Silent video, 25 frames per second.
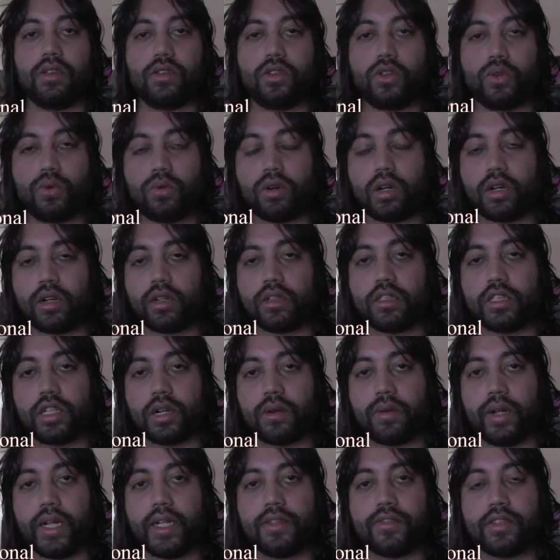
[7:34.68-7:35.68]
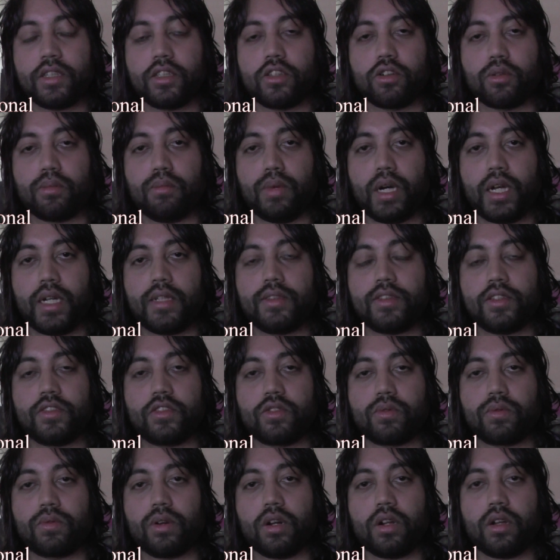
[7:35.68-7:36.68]
You are directing your mind in
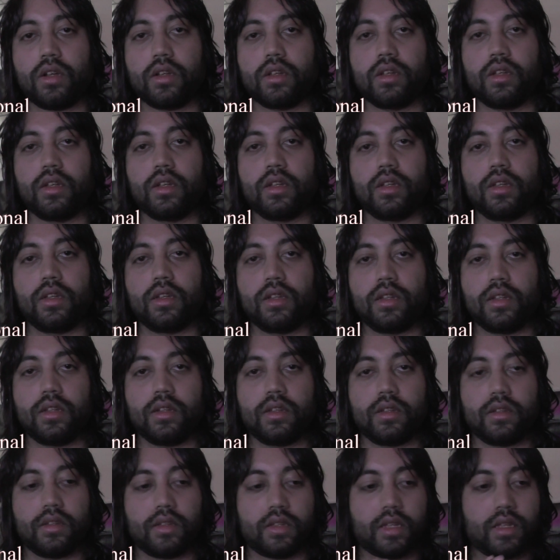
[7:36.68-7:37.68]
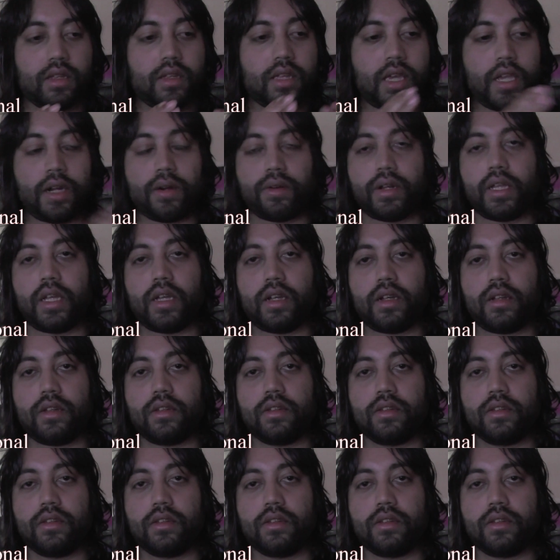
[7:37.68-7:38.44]
the wrong area.